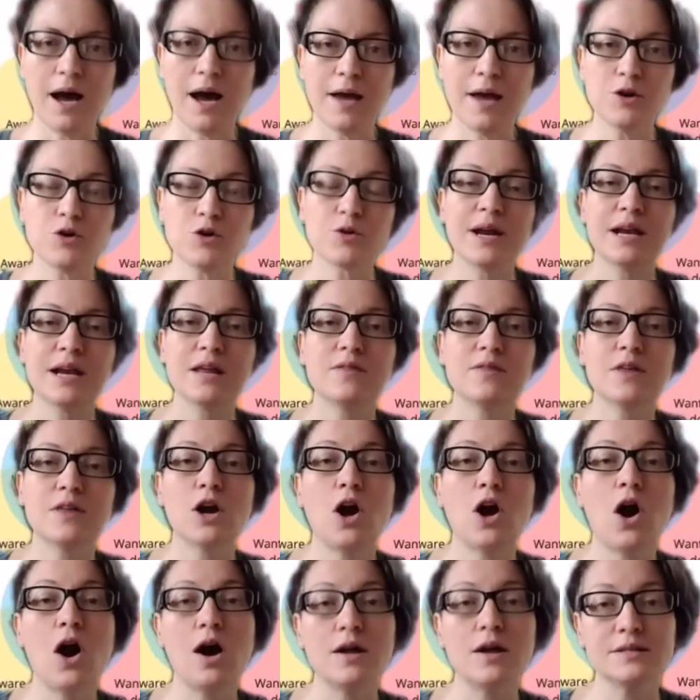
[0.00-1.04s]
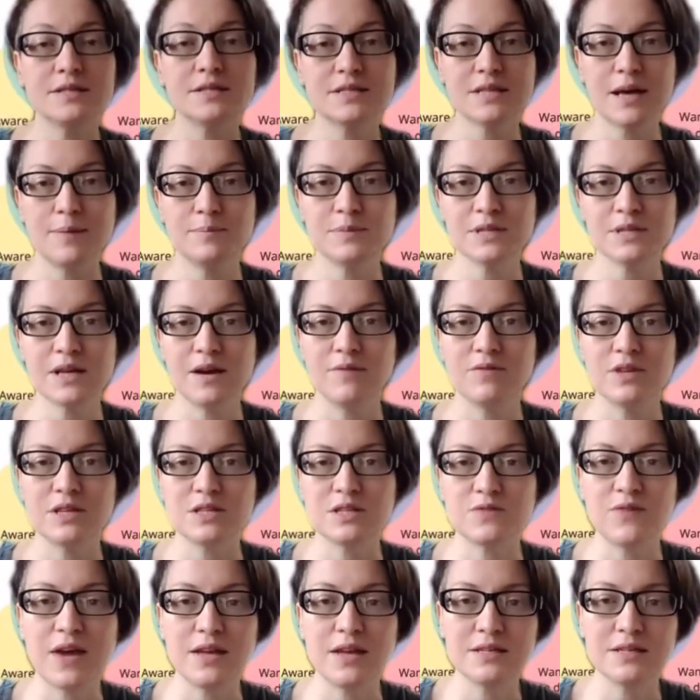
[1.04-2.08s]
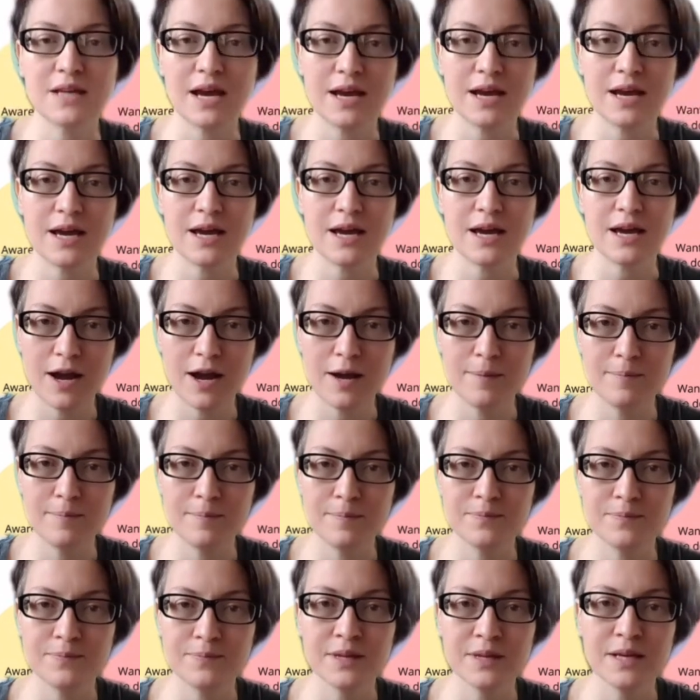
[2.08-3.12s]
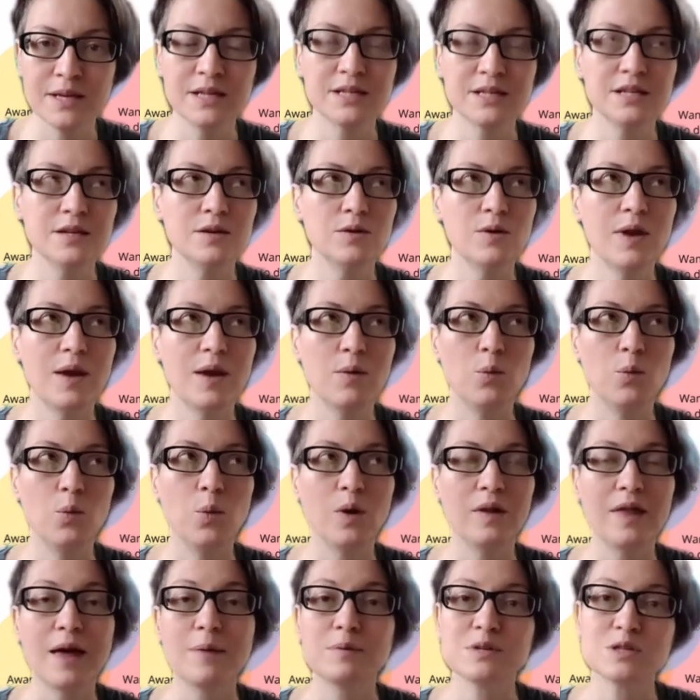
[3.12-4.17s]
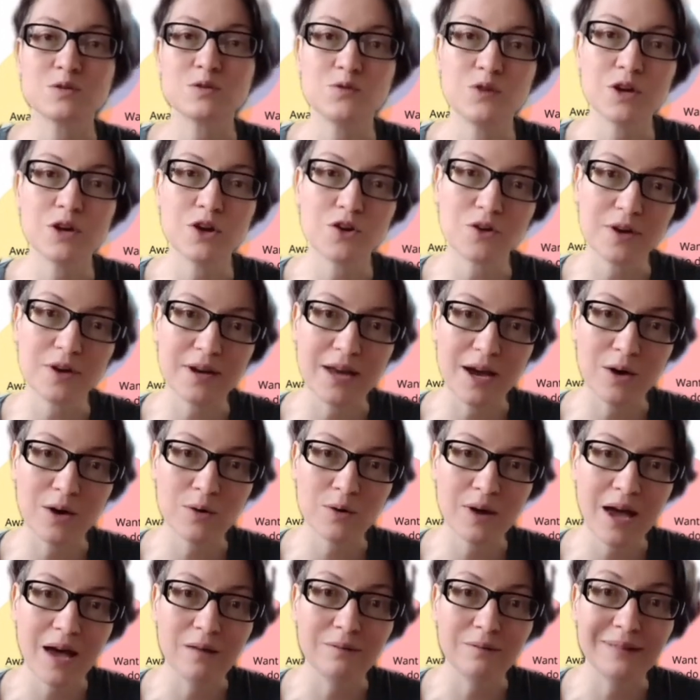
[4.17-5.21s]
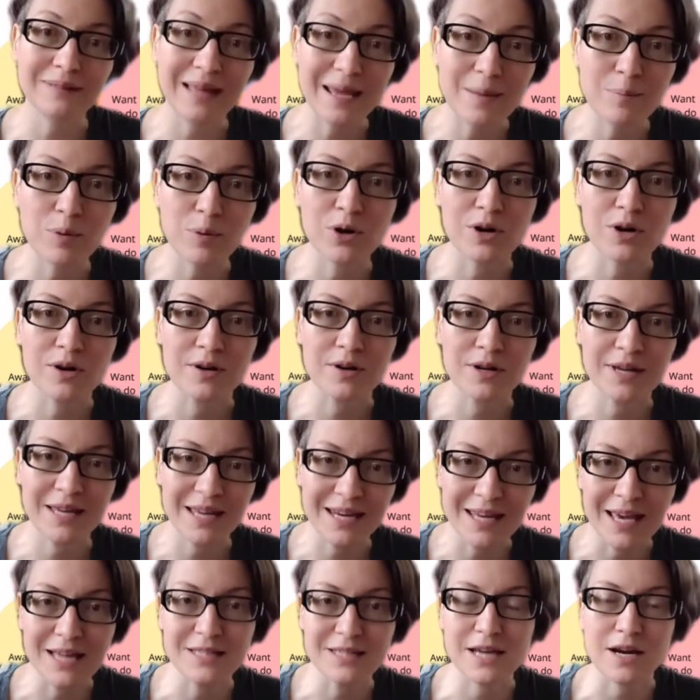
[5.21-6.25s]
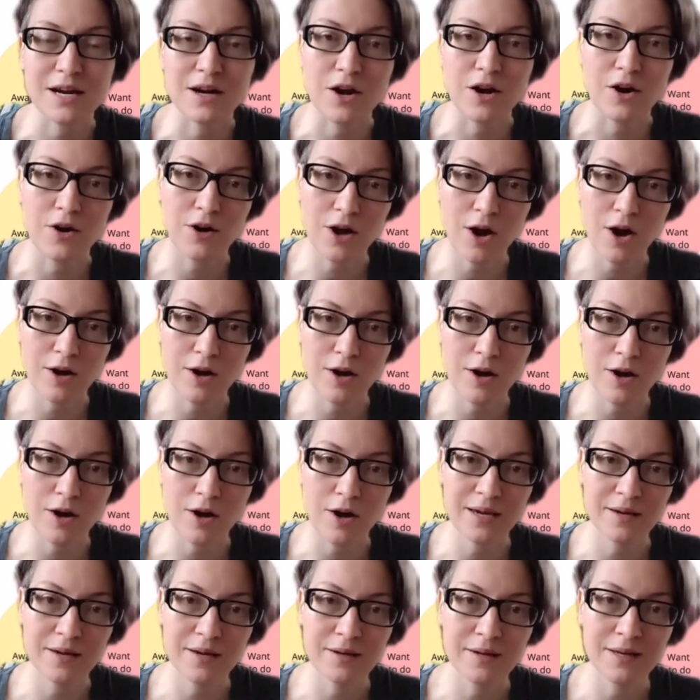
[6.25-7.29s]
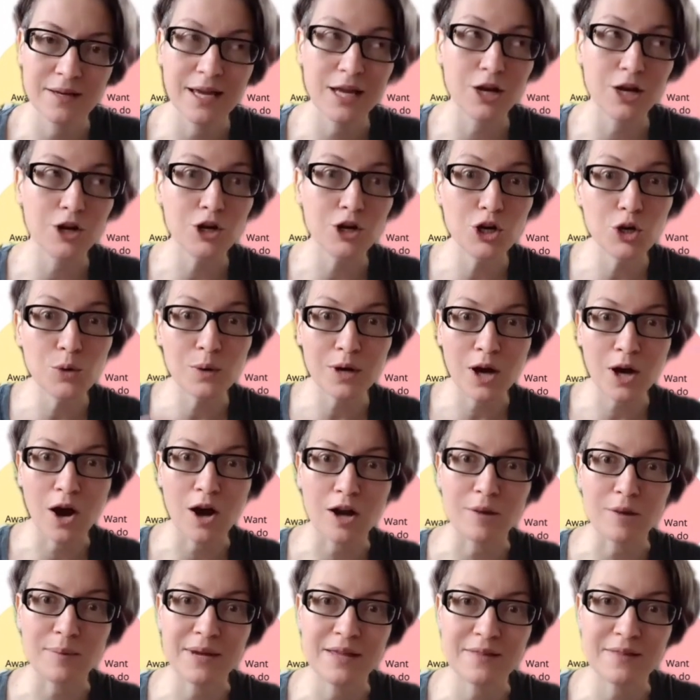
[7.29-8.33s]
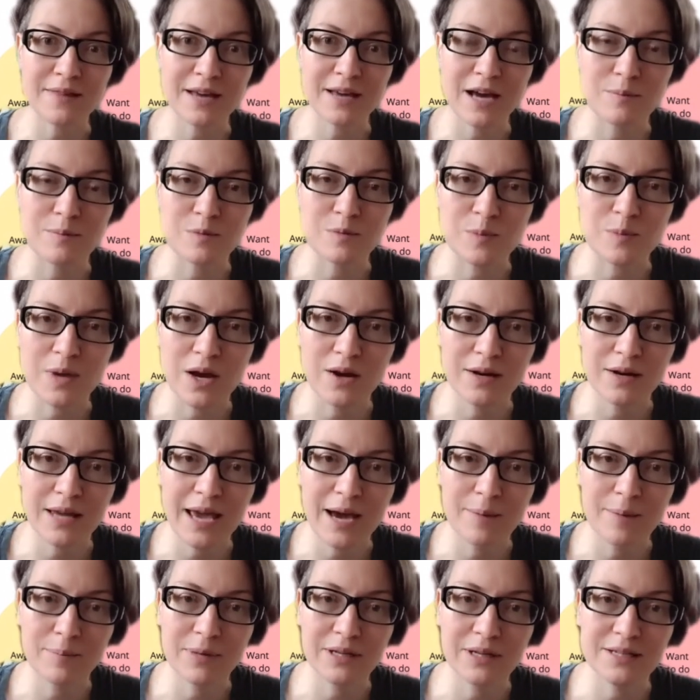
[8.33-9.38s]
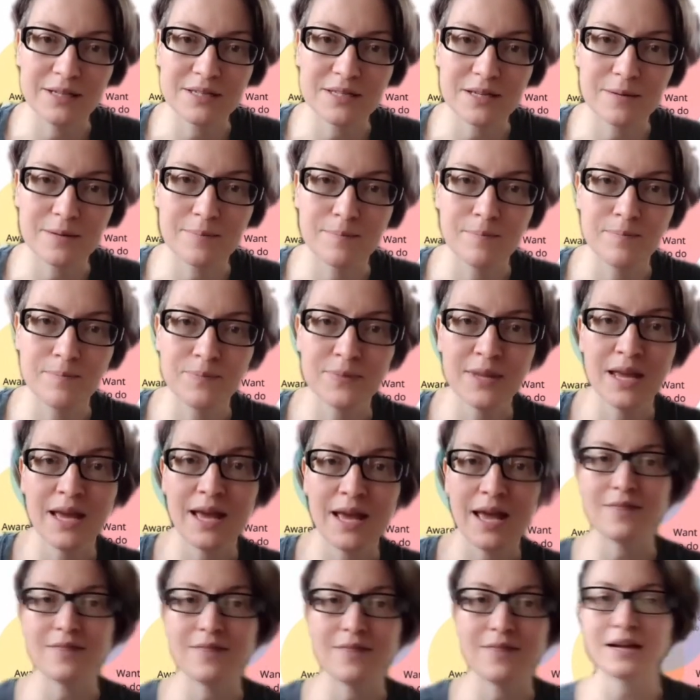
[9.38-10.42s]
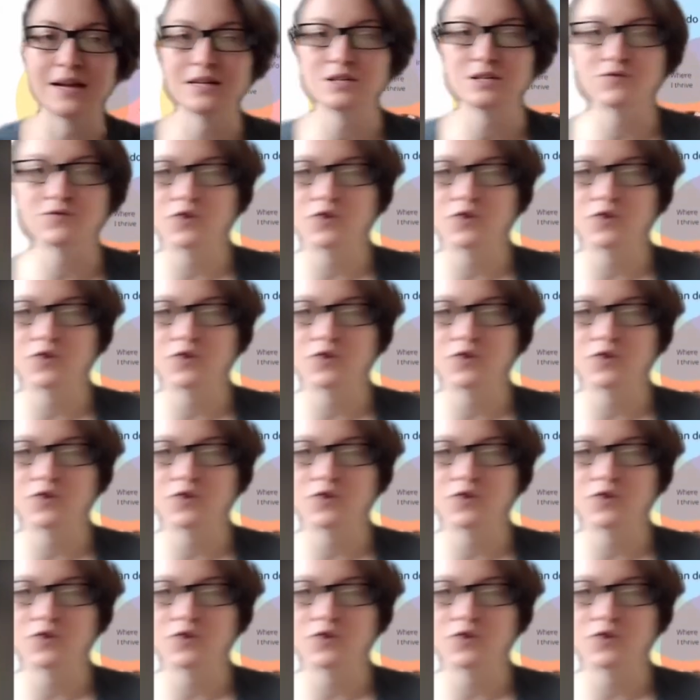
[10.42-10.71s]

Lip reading: I created the concept of this Venn diagram while I was figuring out how labor can get done in our economy, in a new economy that comes beyond capitalism. And that